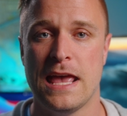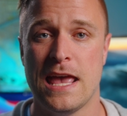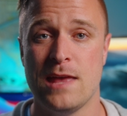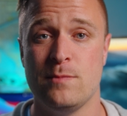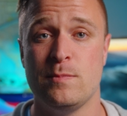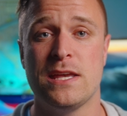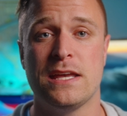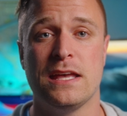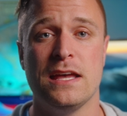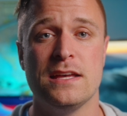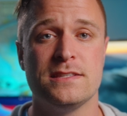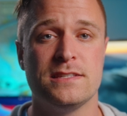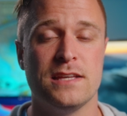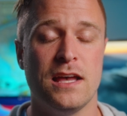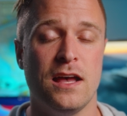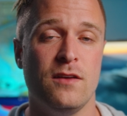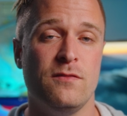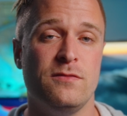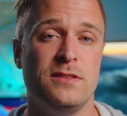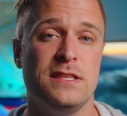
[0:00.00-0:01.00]
and because
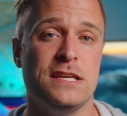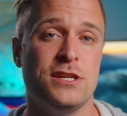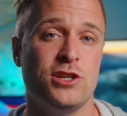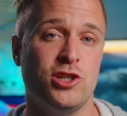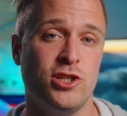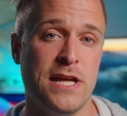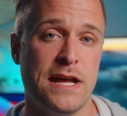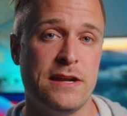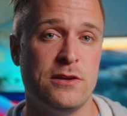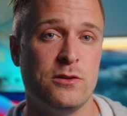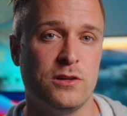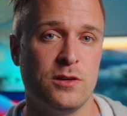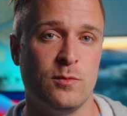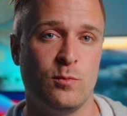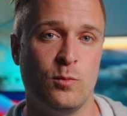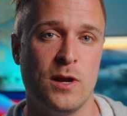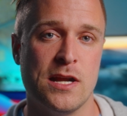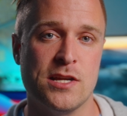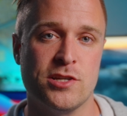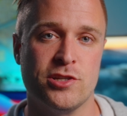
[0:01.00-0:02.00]
of the shadow
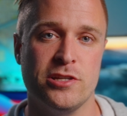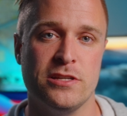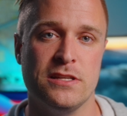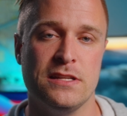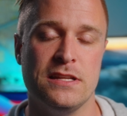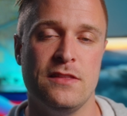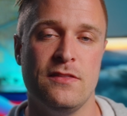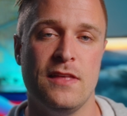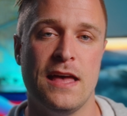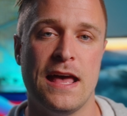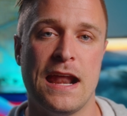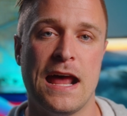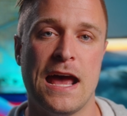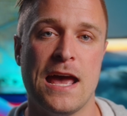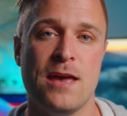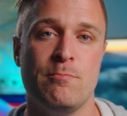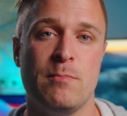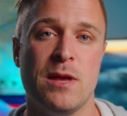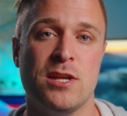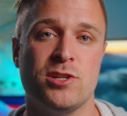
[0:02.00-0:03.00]
compression that
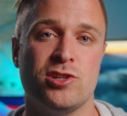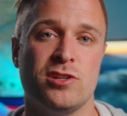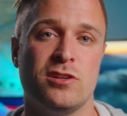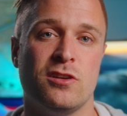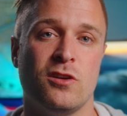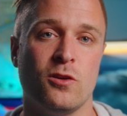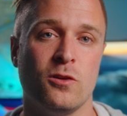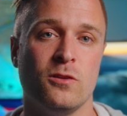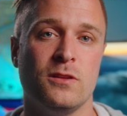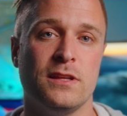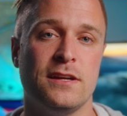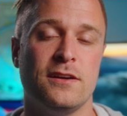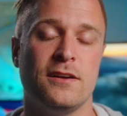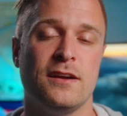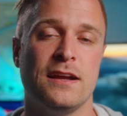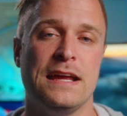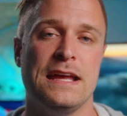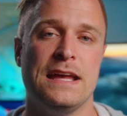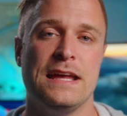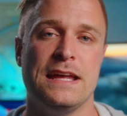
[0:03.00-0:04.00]
I mentioned earlier,
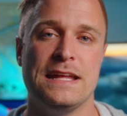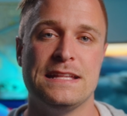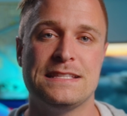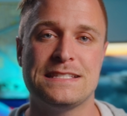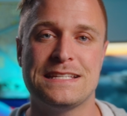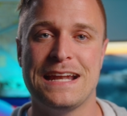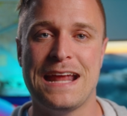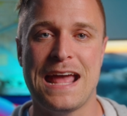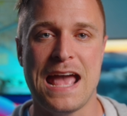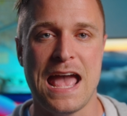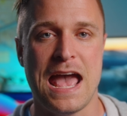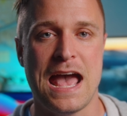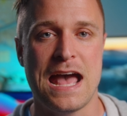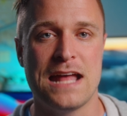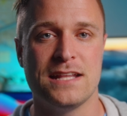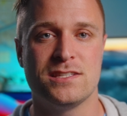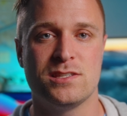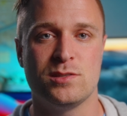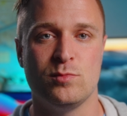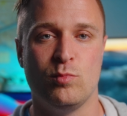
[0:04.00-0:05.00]
it's going to
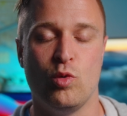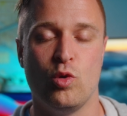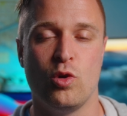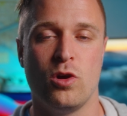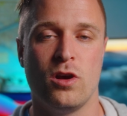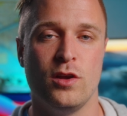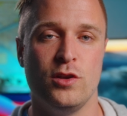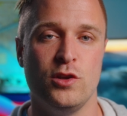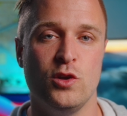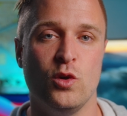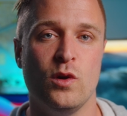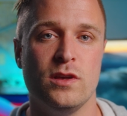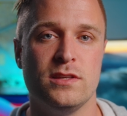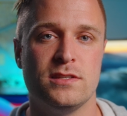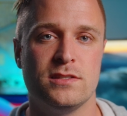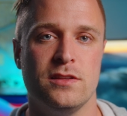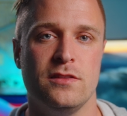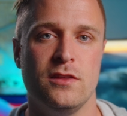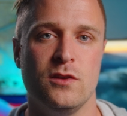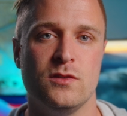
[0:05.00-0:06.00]
add some more
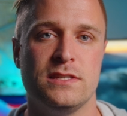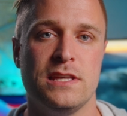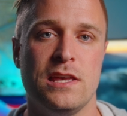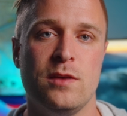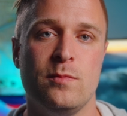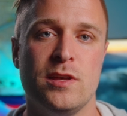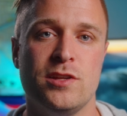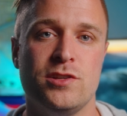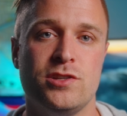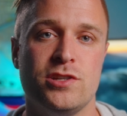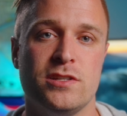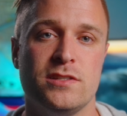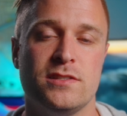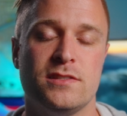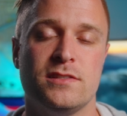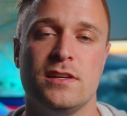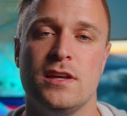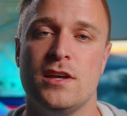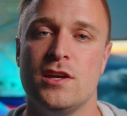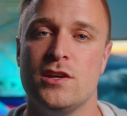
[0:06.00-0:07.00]
noise to those
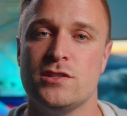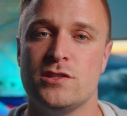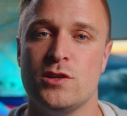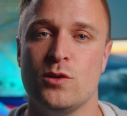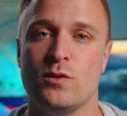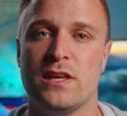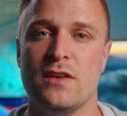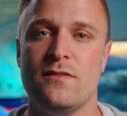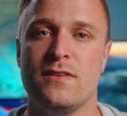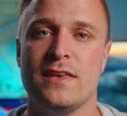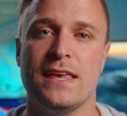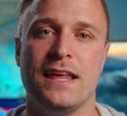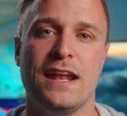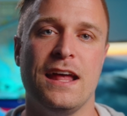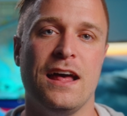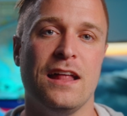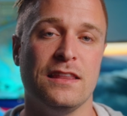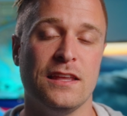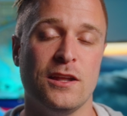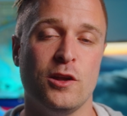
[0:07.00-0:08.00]
images. So giving it
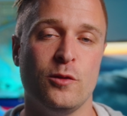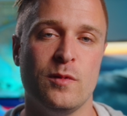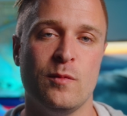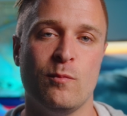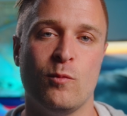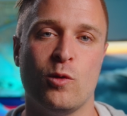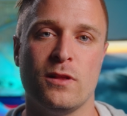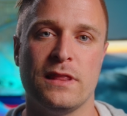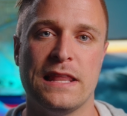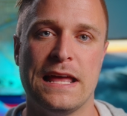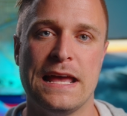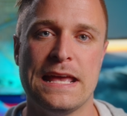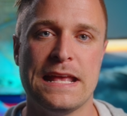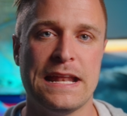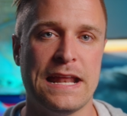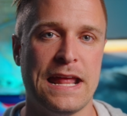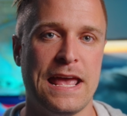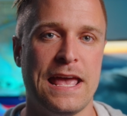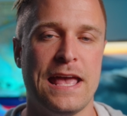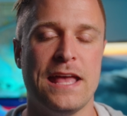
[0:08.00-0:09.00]
a little bit more light
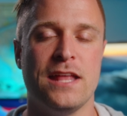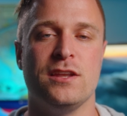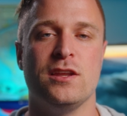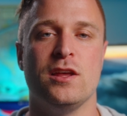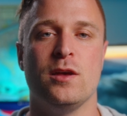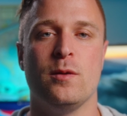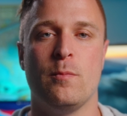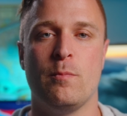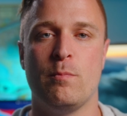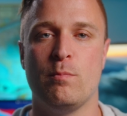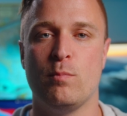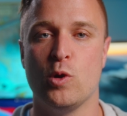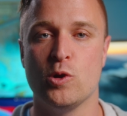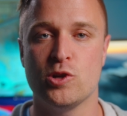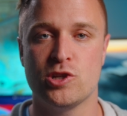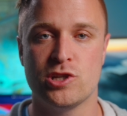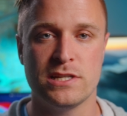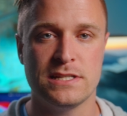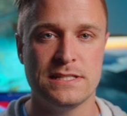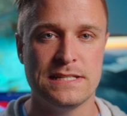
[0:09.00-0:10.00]
and
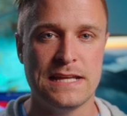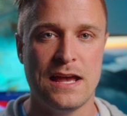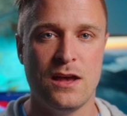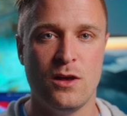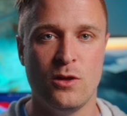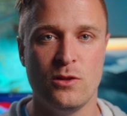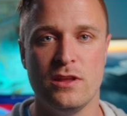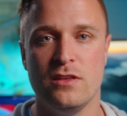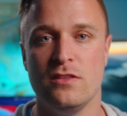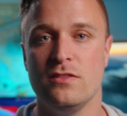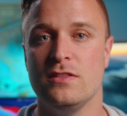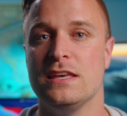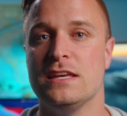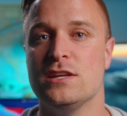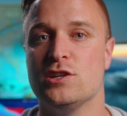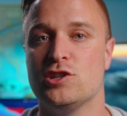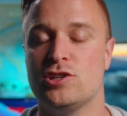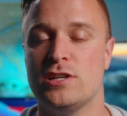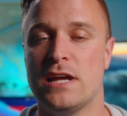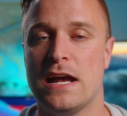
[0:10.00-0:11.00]
pushing down the
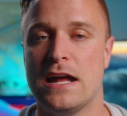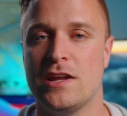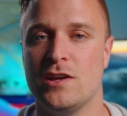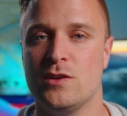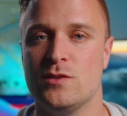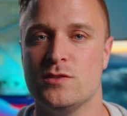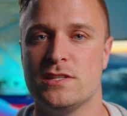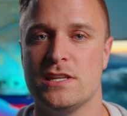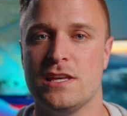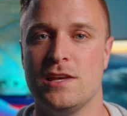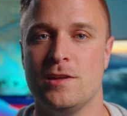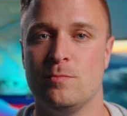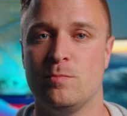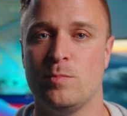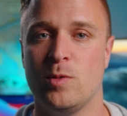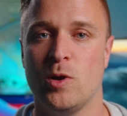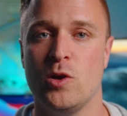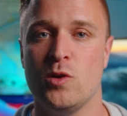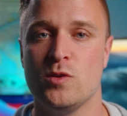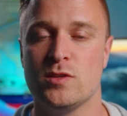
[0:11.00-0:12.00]
shadows in
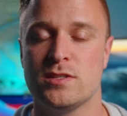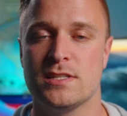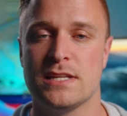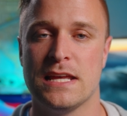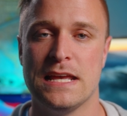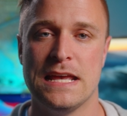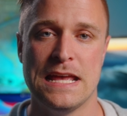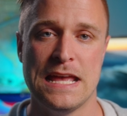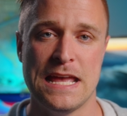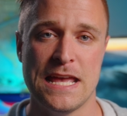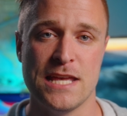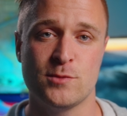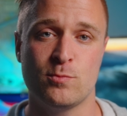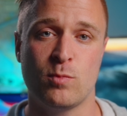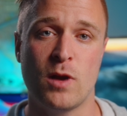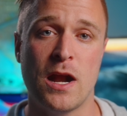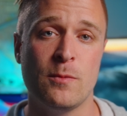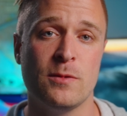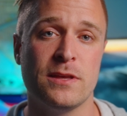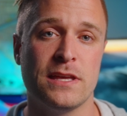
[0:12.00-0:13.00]
post is
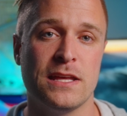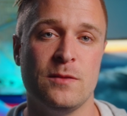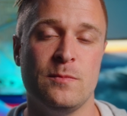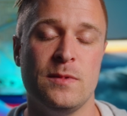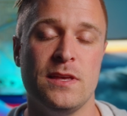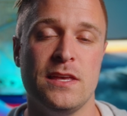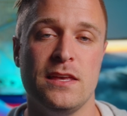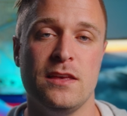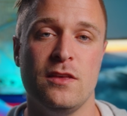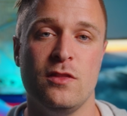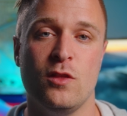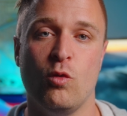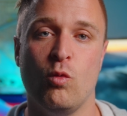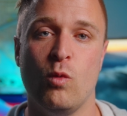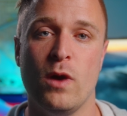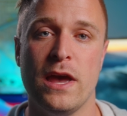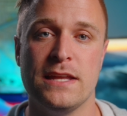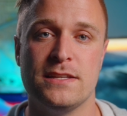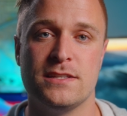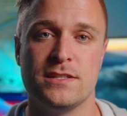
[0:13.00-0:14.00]
probably going to be the
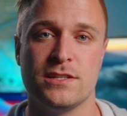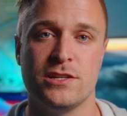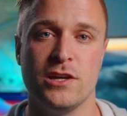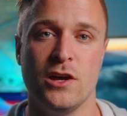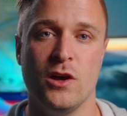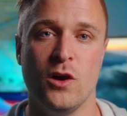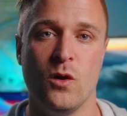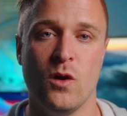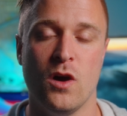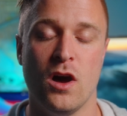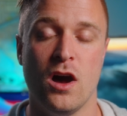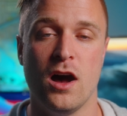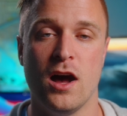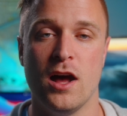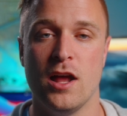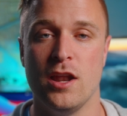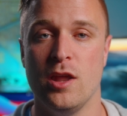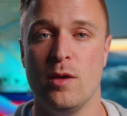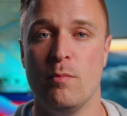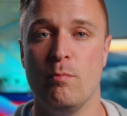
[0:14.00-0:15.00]
way to go
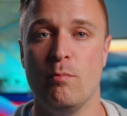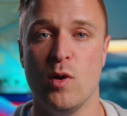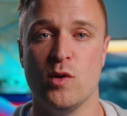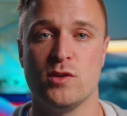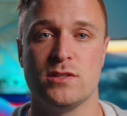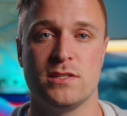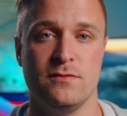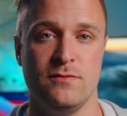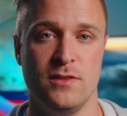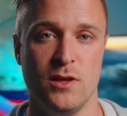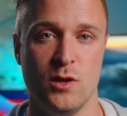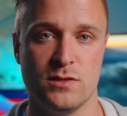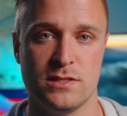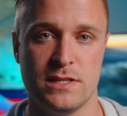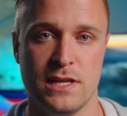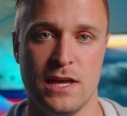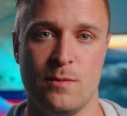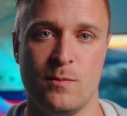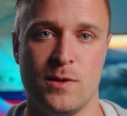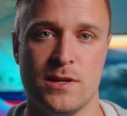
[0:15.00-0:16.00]
on most of those
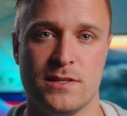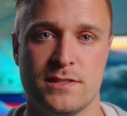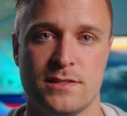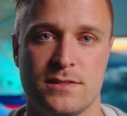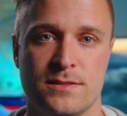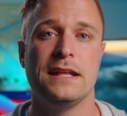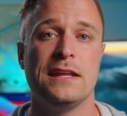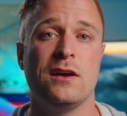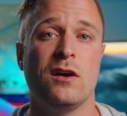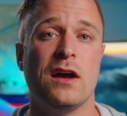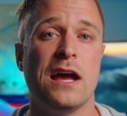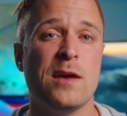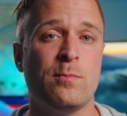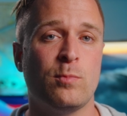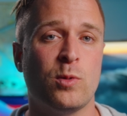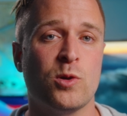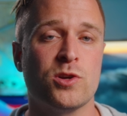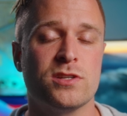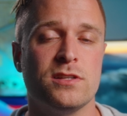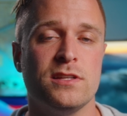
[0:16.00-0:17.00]
cameras. Now, I
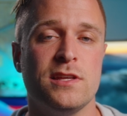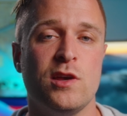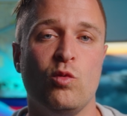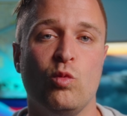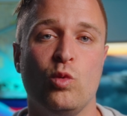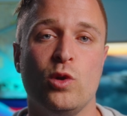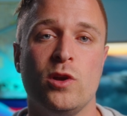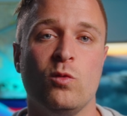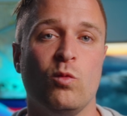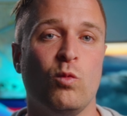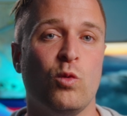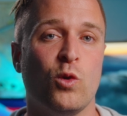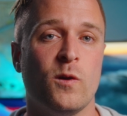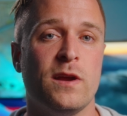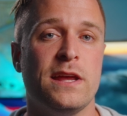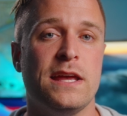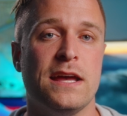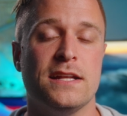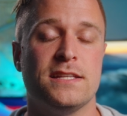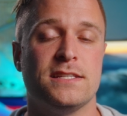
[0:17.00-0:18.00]
personally wouldn't worry a